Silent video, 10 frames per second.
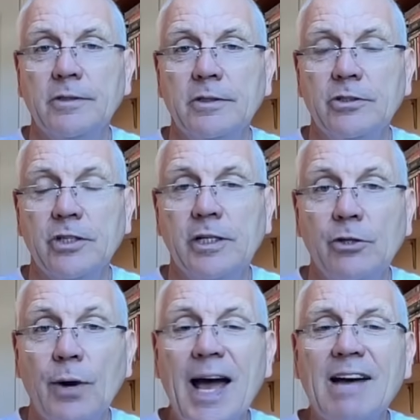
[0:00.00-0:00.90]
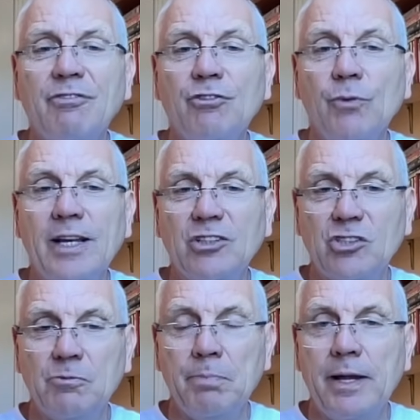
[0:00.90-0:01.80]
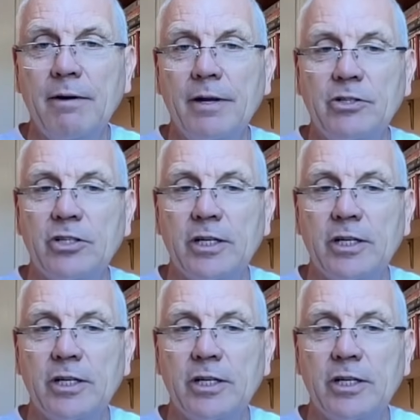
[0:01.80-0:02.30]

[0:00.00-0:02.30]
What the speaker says: You see, you have to experience